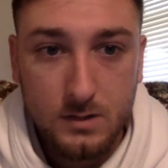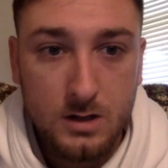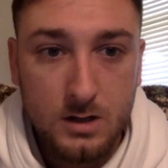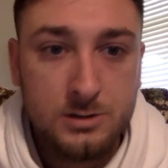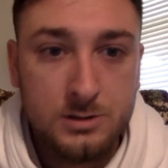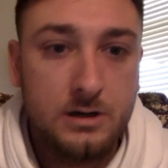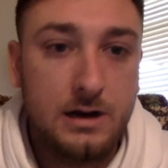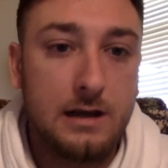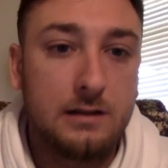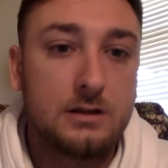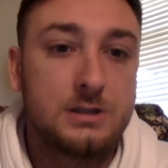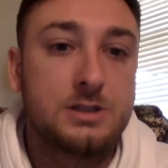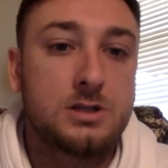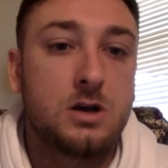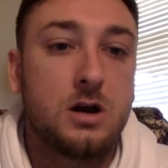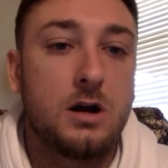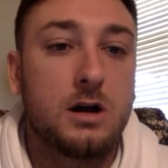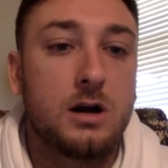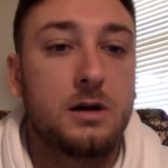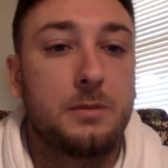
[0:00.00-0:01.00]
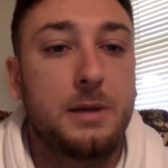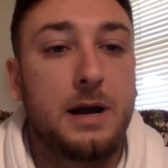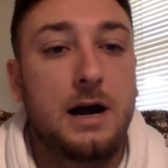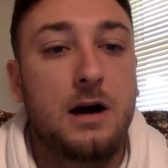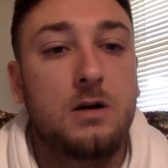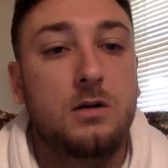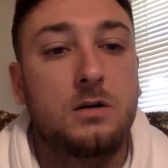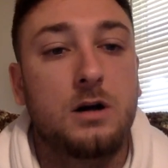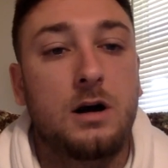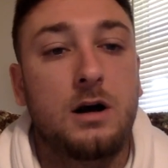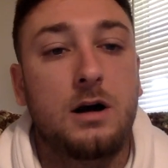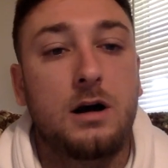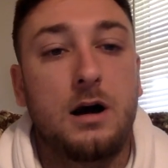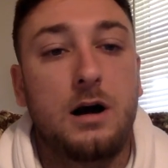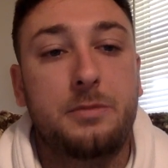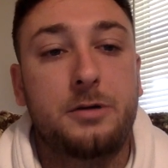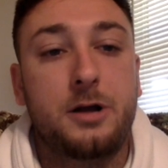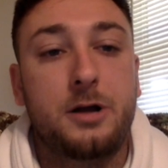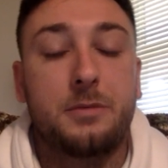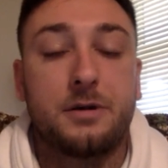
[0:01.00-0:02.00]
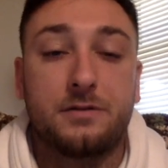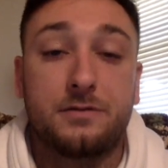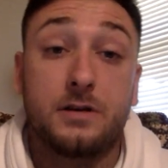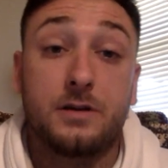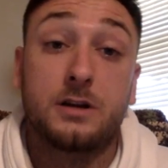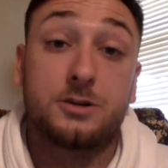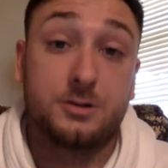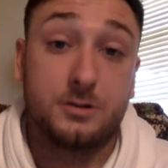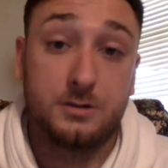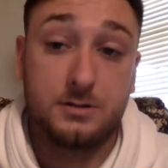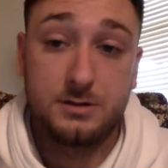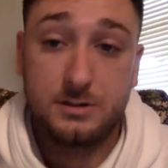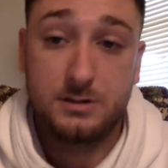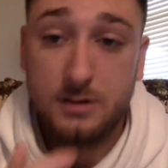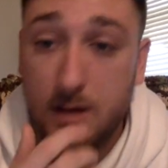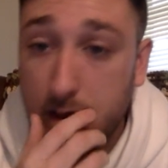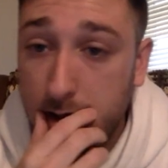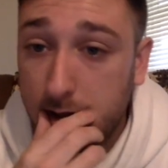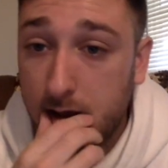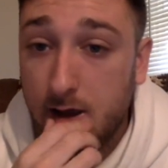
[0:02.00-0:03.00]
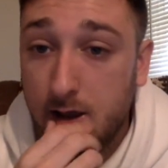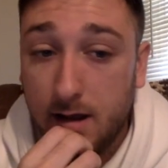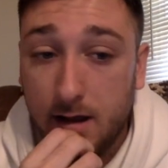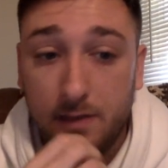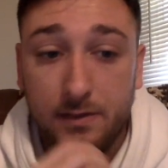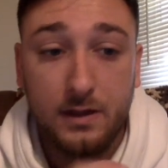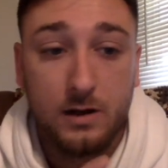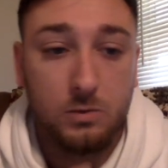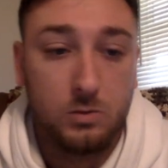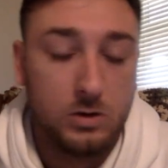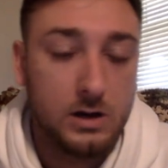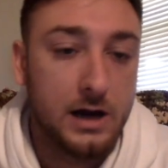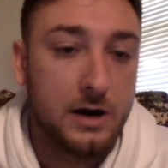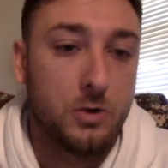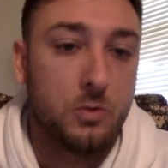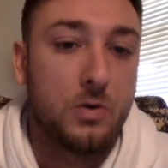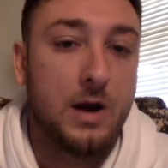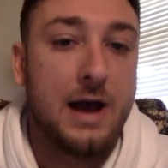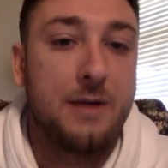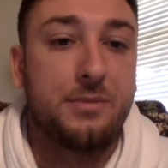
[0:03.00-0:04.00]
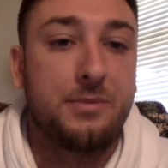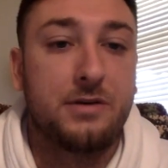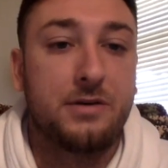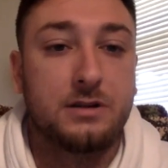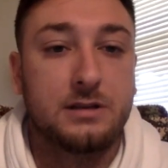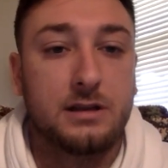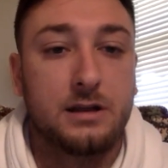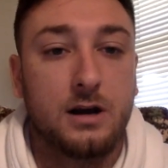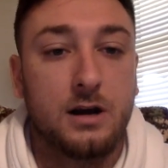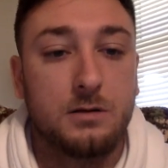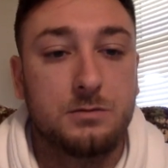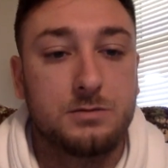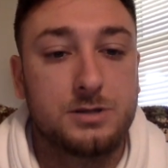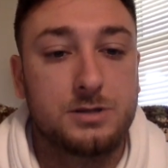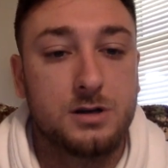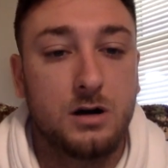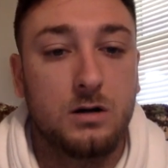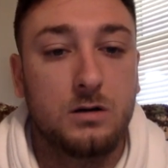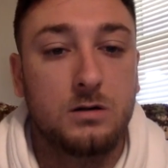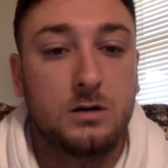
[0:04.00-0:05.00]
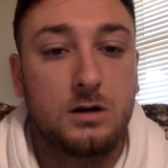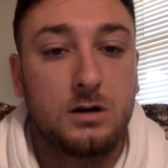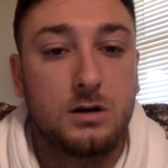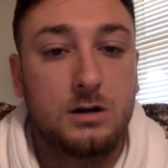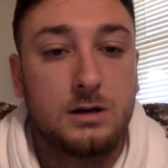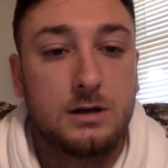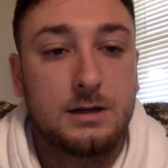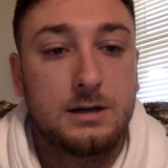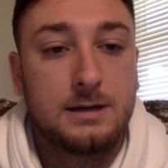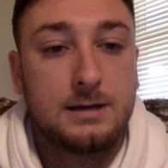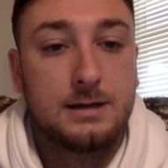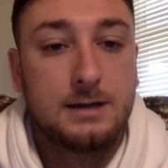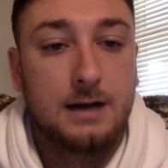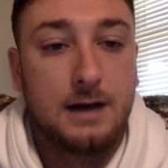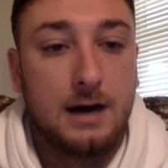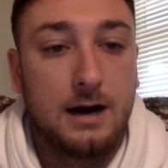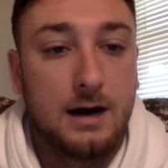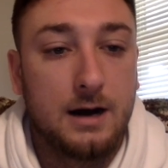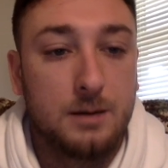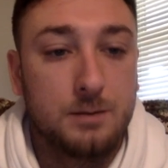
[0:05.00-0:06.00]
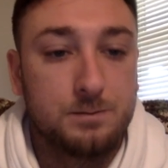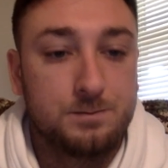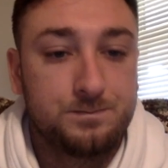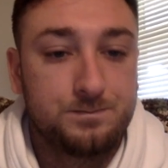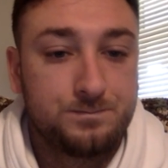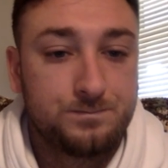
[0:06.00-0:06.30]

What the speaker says: So now let's talk about upcoming fixtures, and then we'll kind of wrap everything up. So, okay.